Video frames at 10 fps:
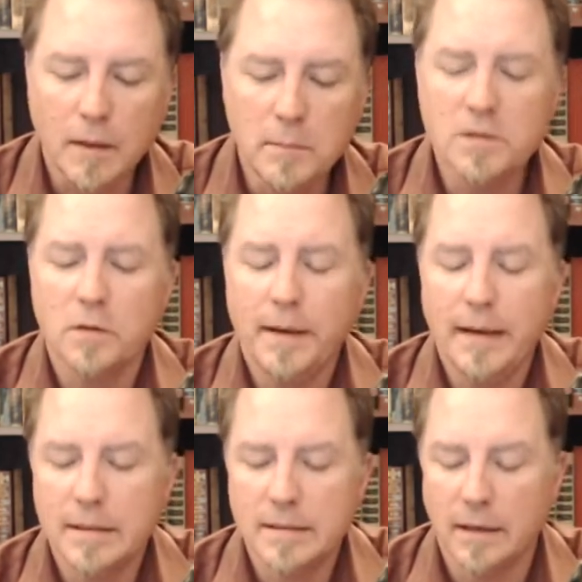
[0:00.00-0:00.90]
Mr.
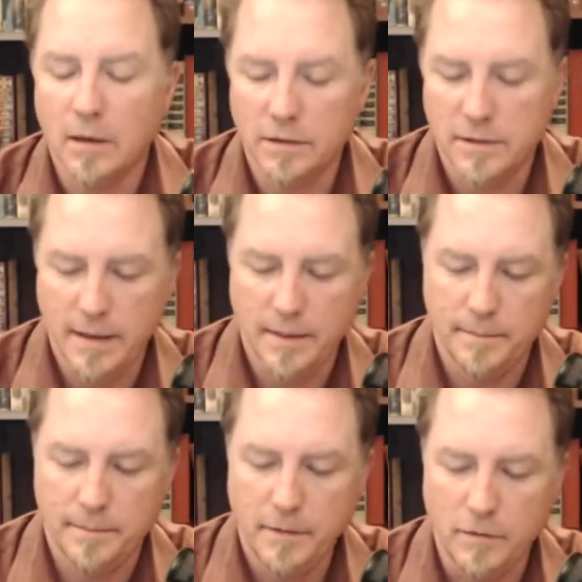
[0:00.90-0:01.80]
Pendanski called to
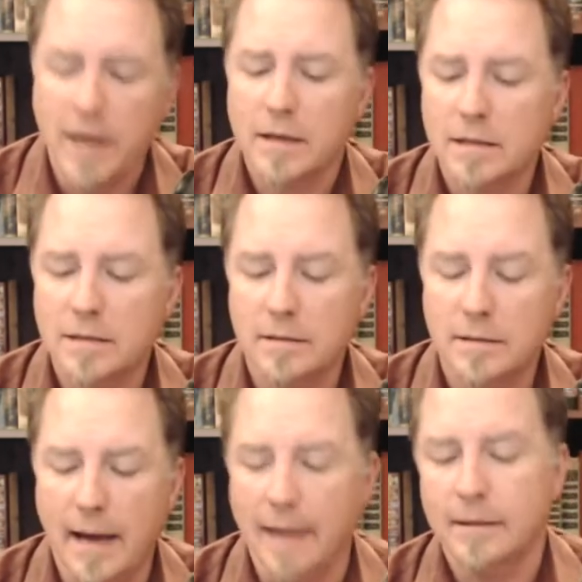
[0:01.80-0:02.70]
them Rex,
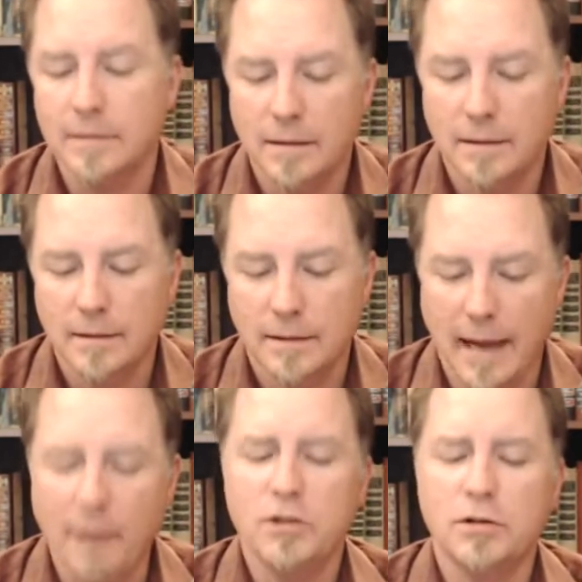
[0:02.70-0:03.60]
Alan,
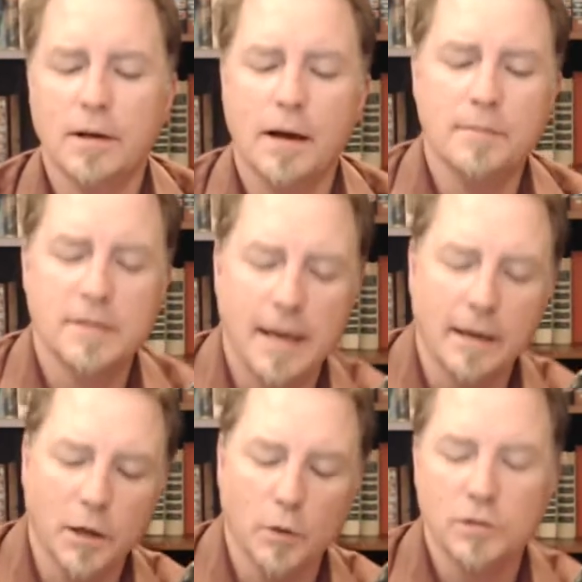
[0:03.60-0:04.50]
I want you to come say
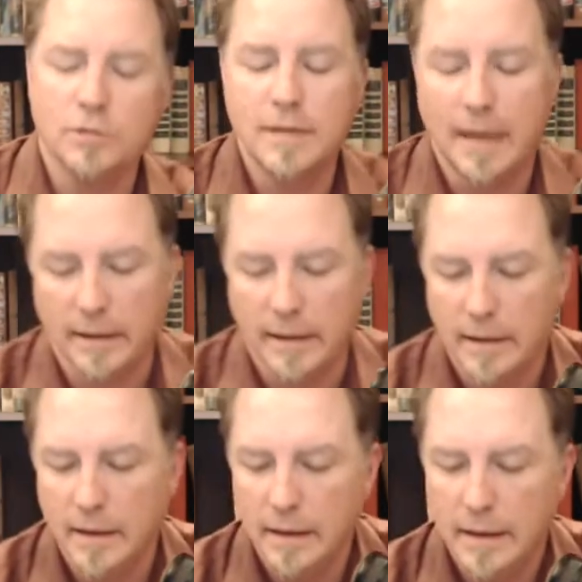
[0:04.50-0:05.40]
hello to Stanley.
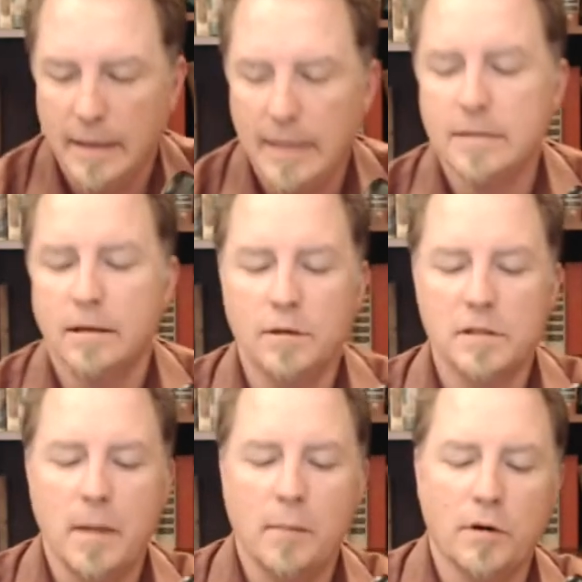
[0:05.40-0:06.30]
He's the newest
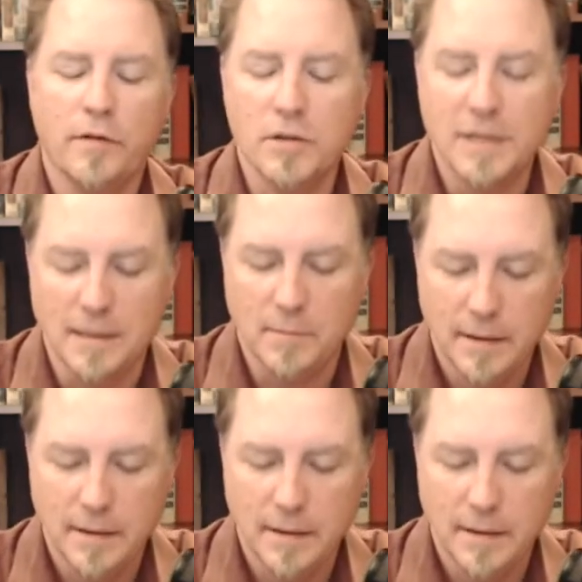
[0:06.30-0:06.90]
member of our team.